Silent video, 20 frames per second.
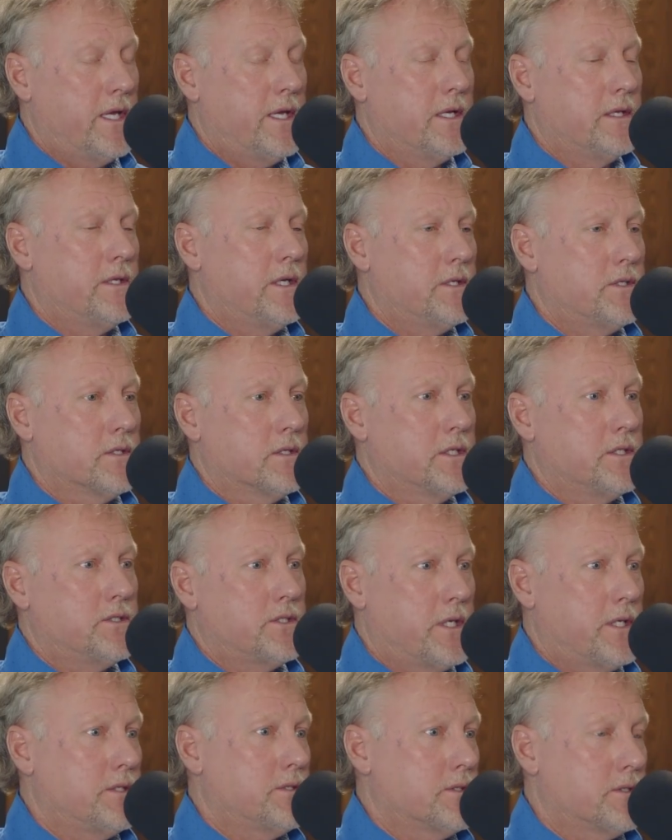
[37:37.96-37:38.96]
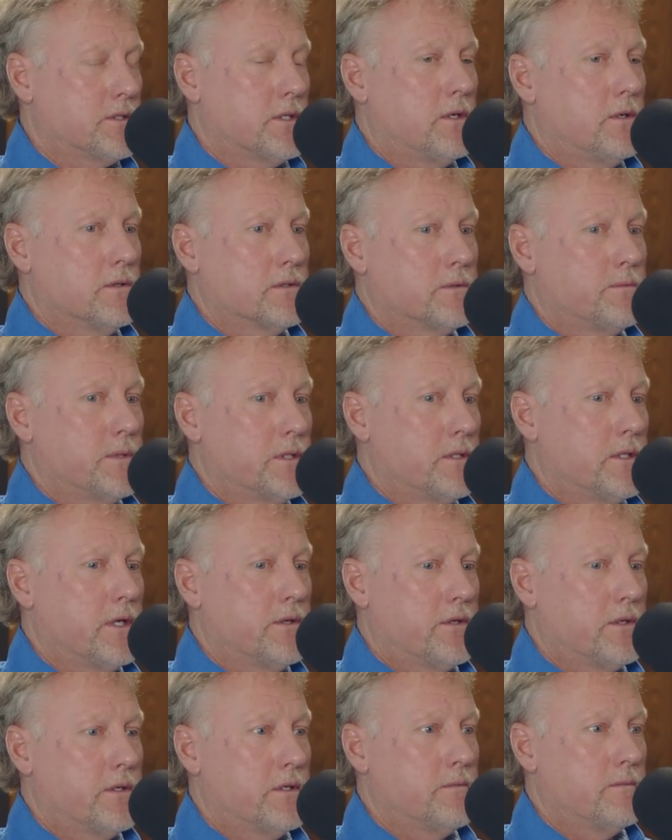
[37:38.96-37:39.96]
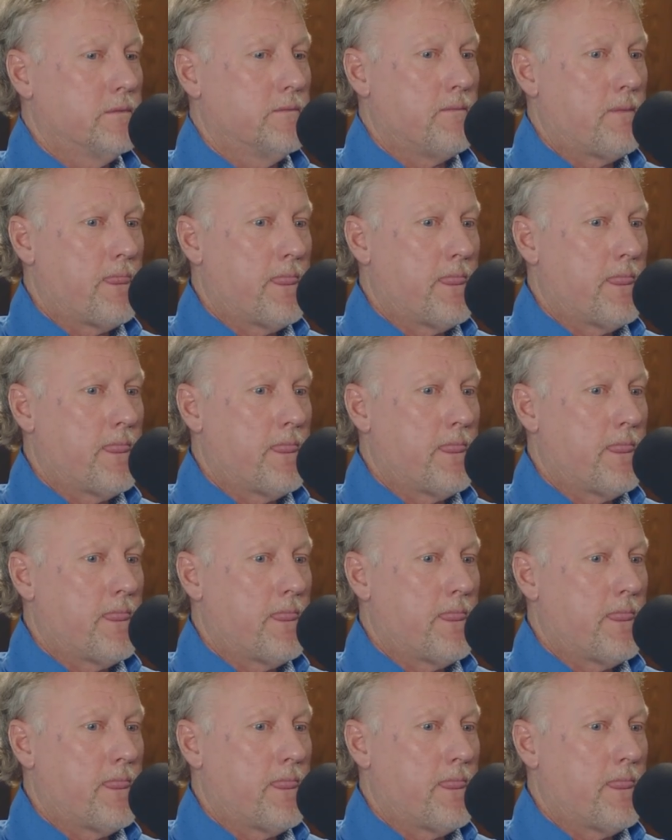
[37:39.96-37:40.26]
And they can digitally change the songs, but nothing had.